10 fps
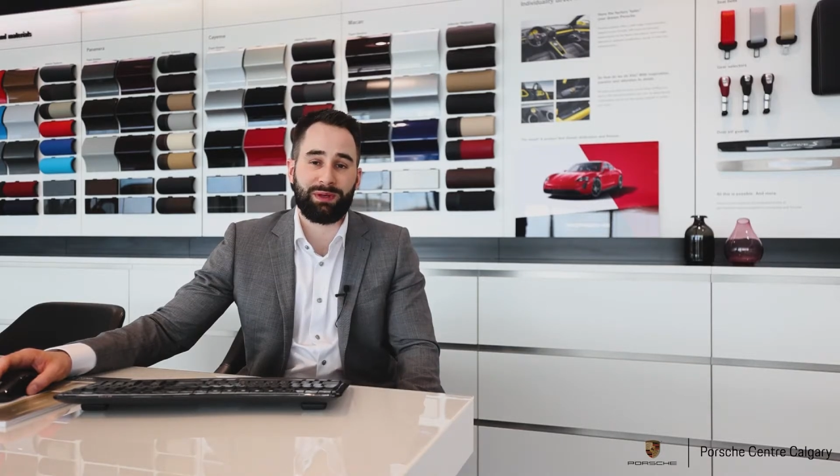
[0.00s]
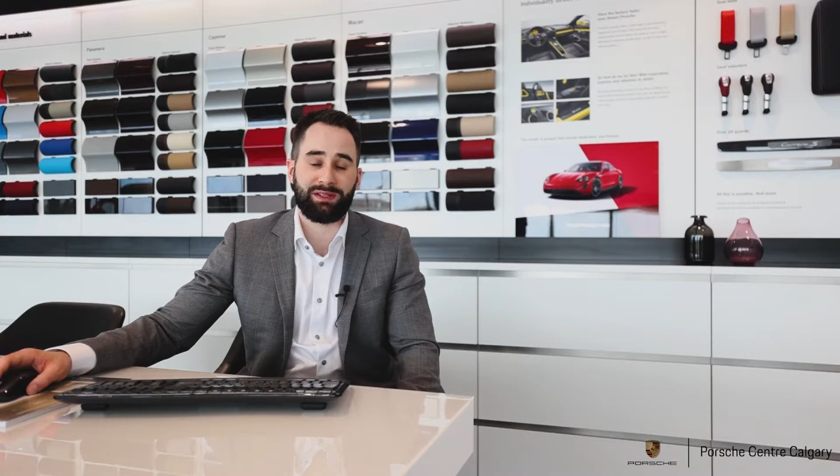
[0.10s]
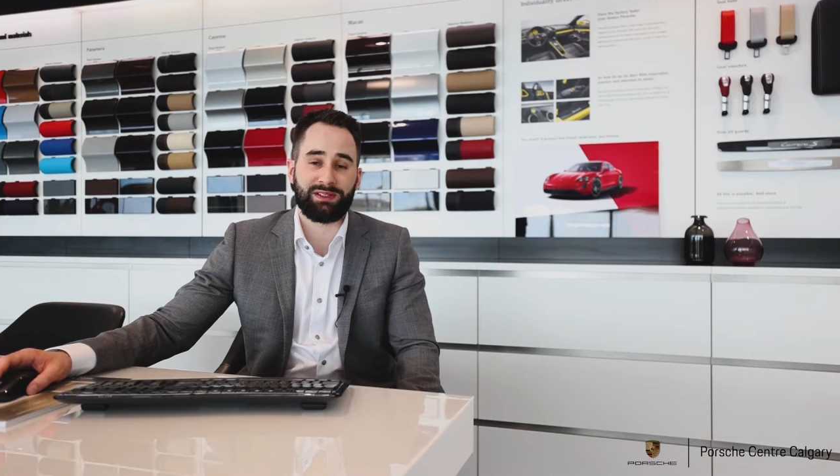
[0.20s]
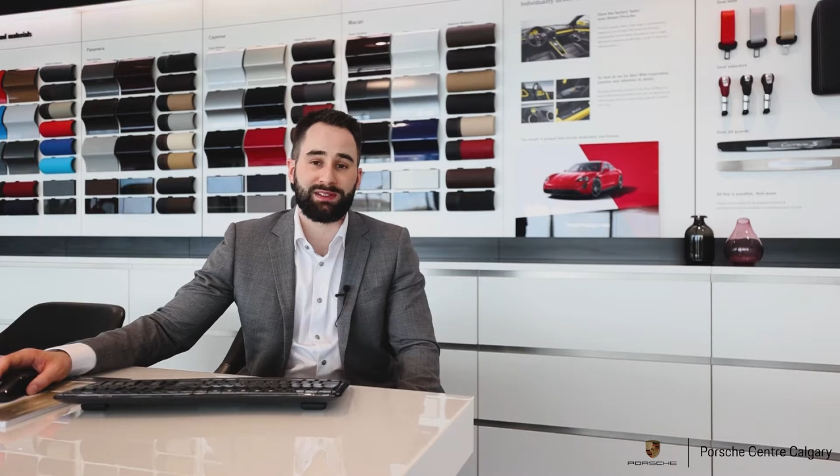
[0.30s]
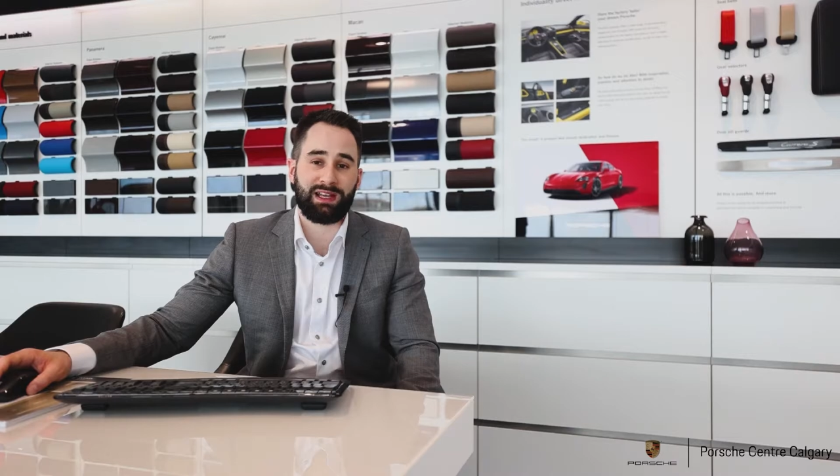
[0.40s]

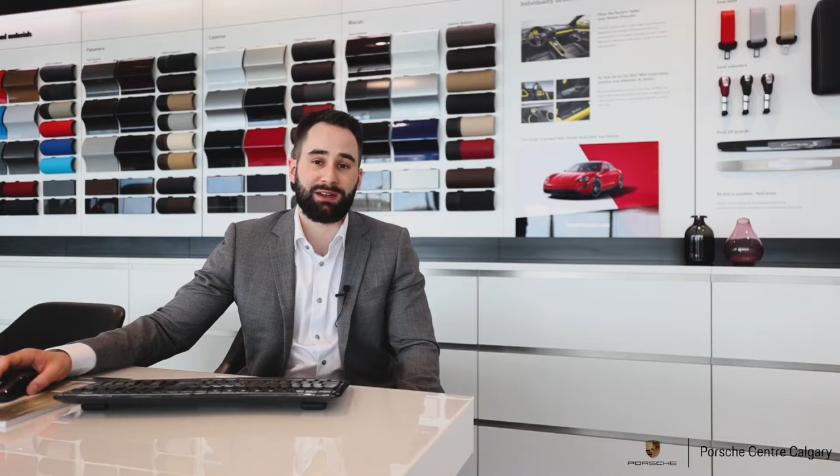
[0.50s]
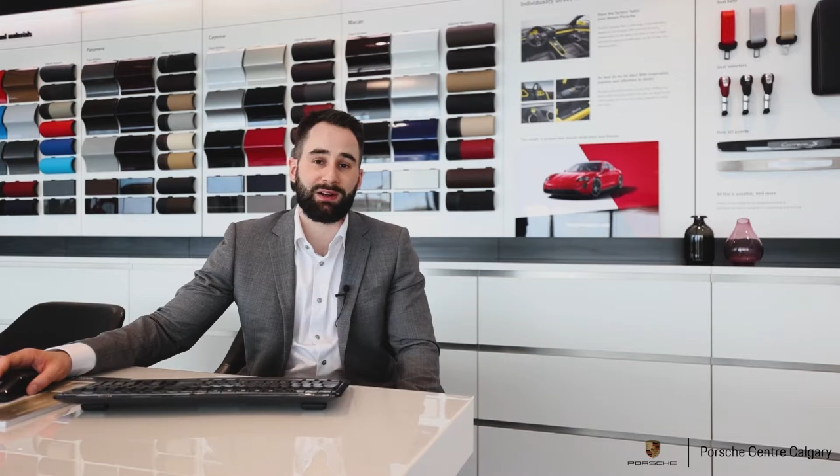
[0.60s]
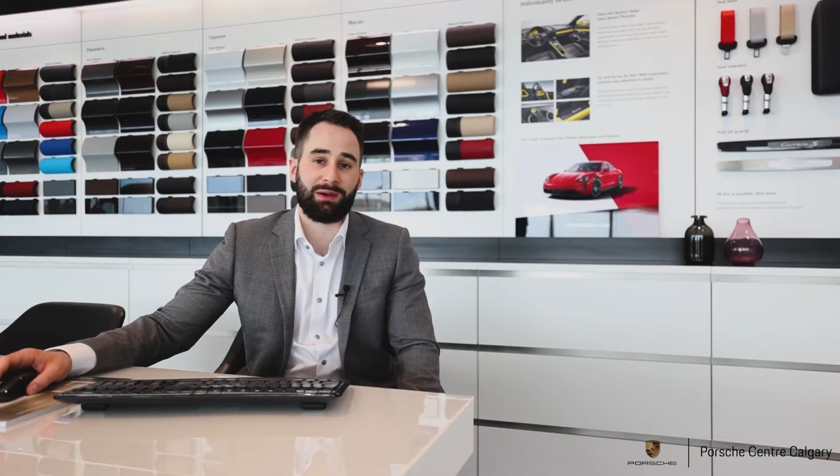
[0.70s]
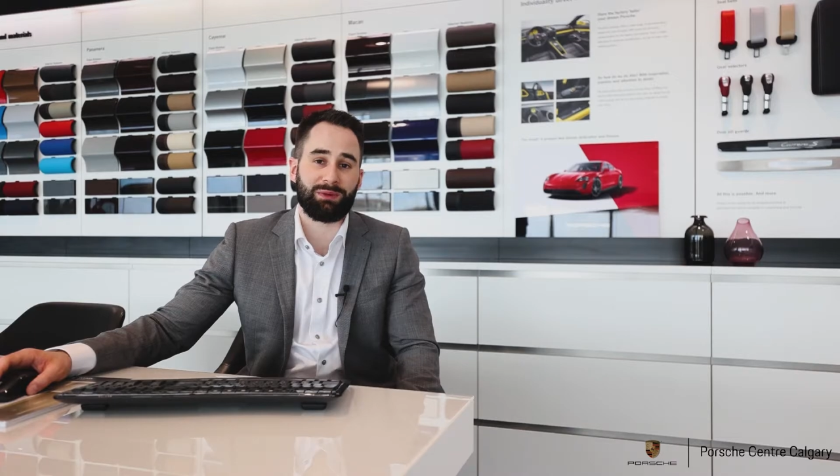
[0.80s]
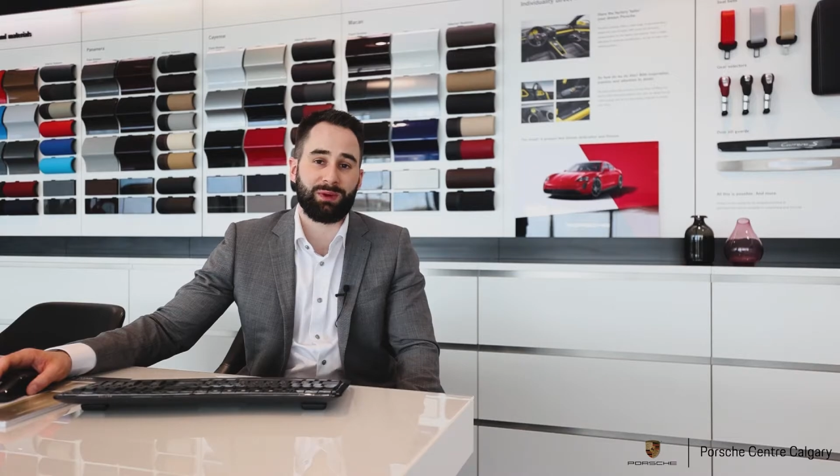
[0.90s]
pieces that
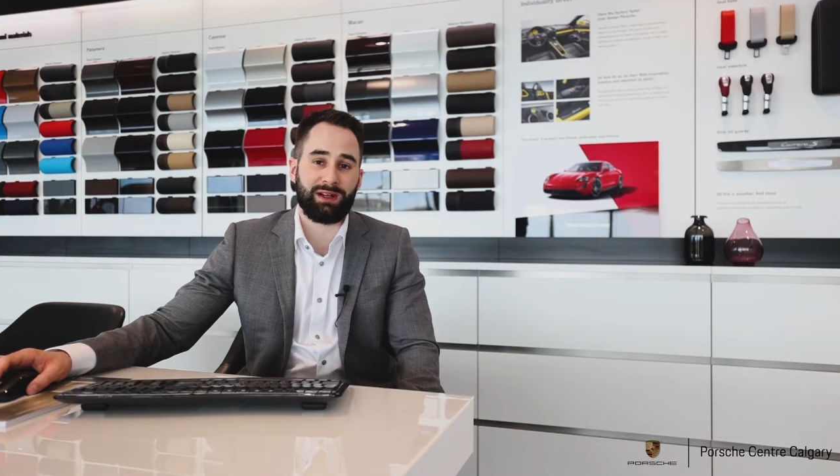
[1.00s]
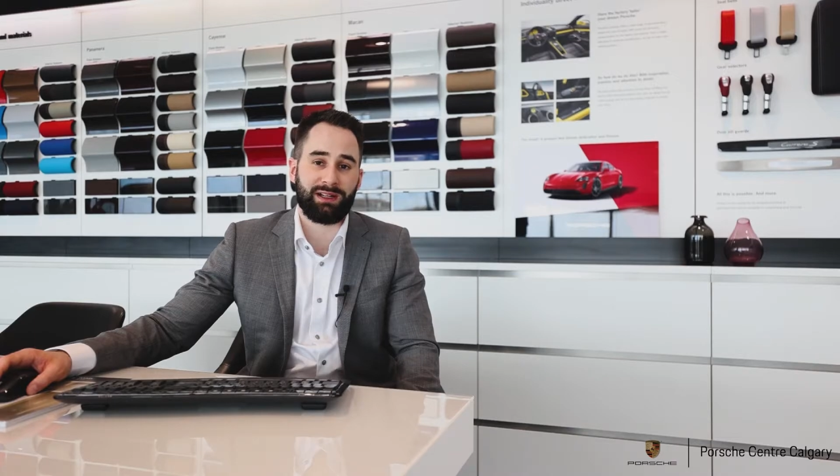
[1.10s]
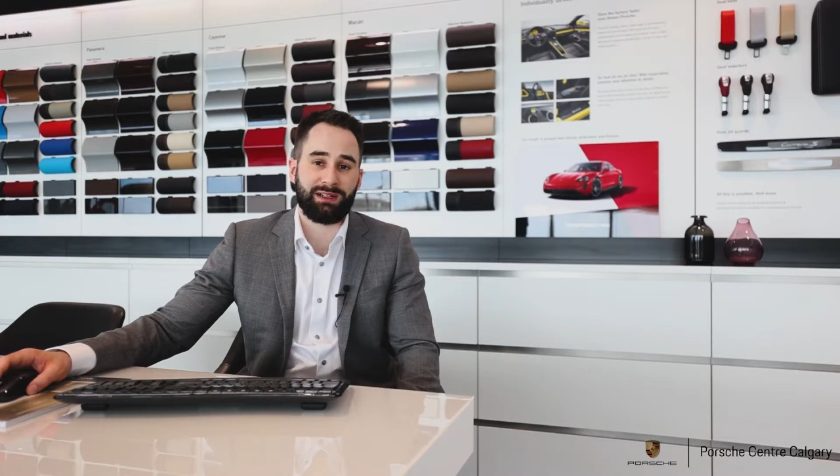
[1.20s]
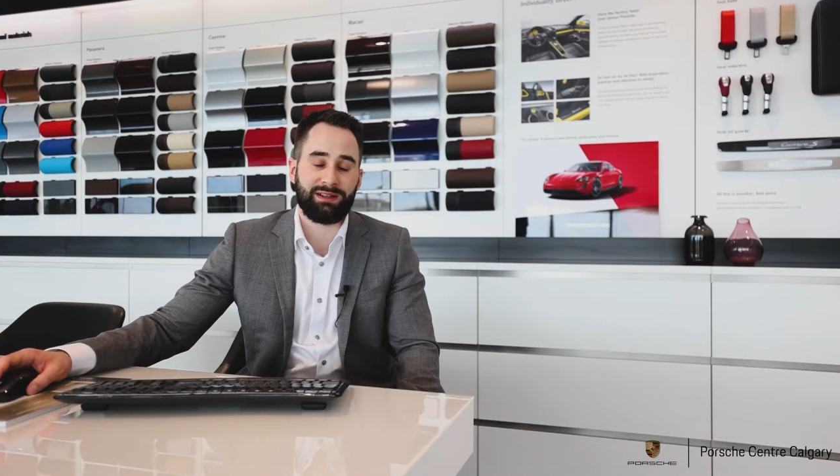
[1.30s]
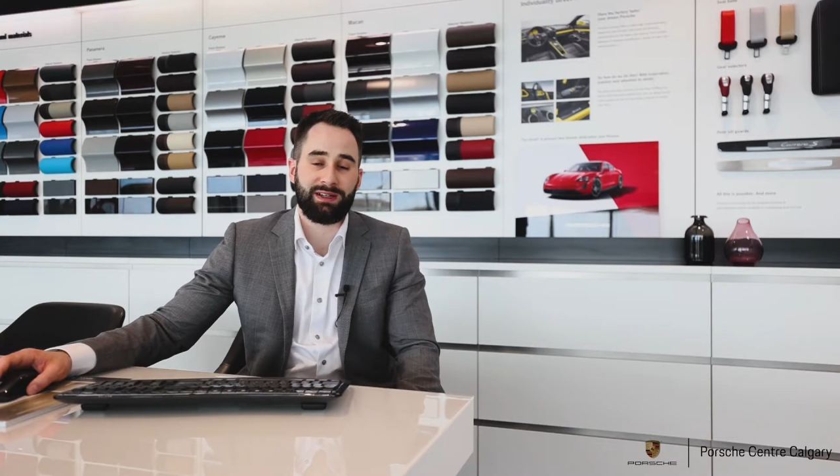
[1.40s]
are
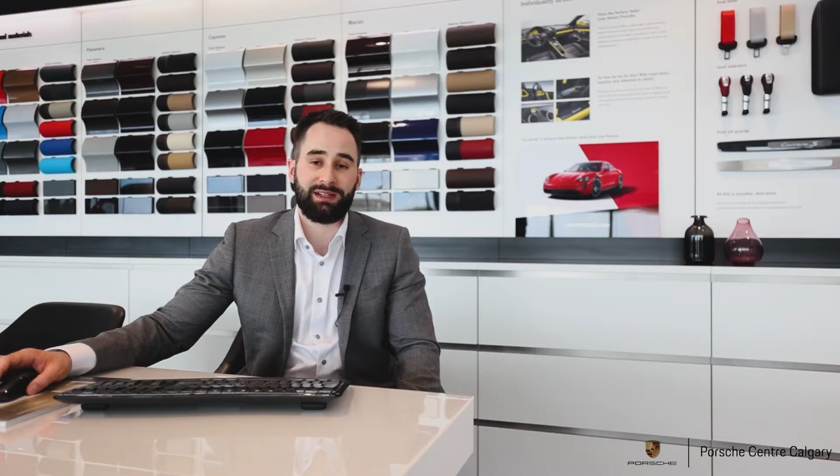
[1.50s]
upgraded,